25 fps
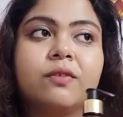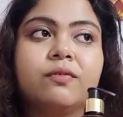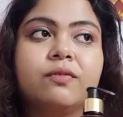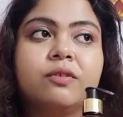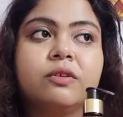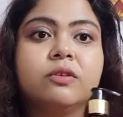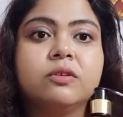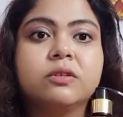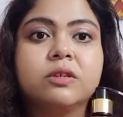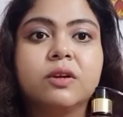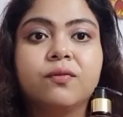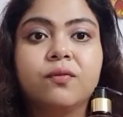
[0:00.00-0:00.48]

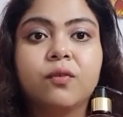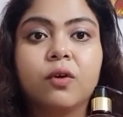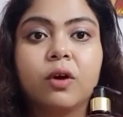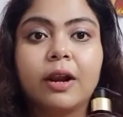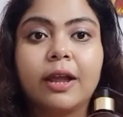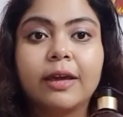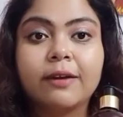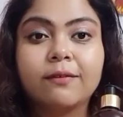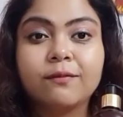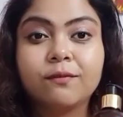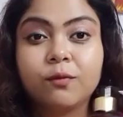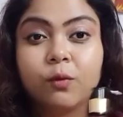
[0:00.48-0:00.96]
used it for
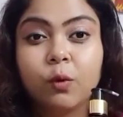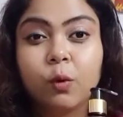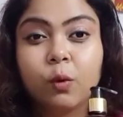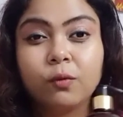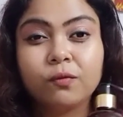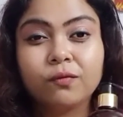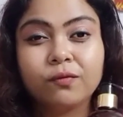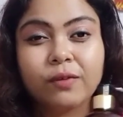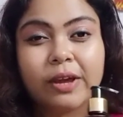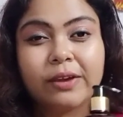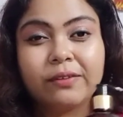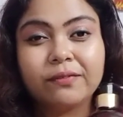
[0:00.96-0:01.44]
like four or
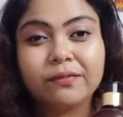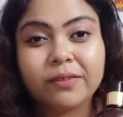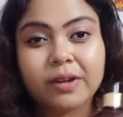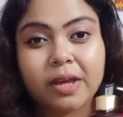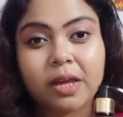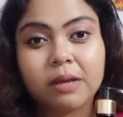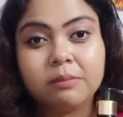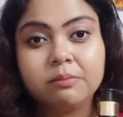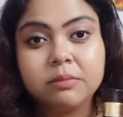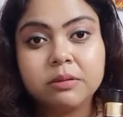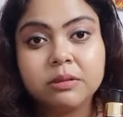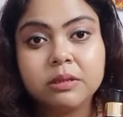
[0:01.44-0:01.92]
five
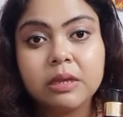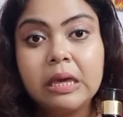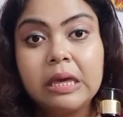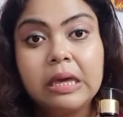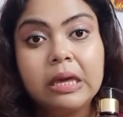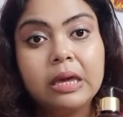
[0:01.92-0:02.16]
times.